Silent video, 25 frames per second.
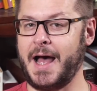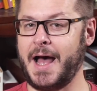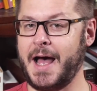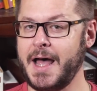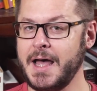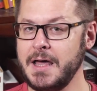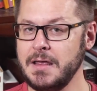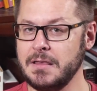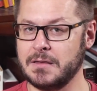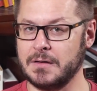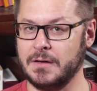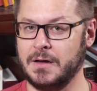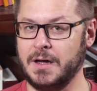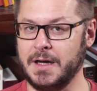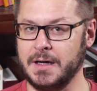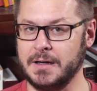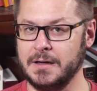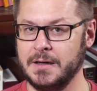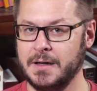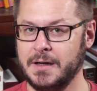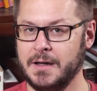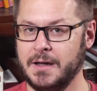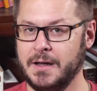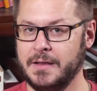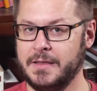I
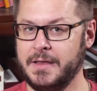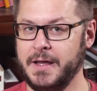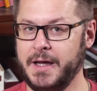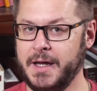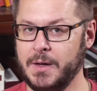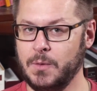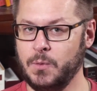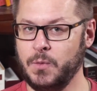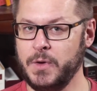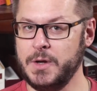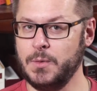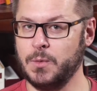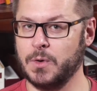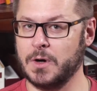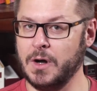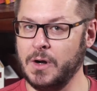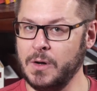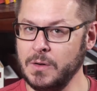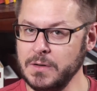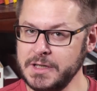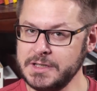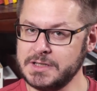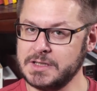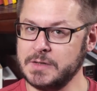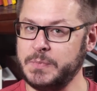thought that we were
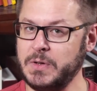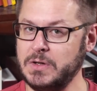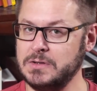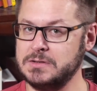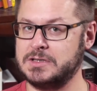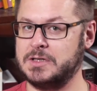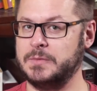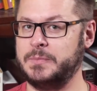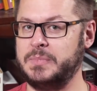only supposed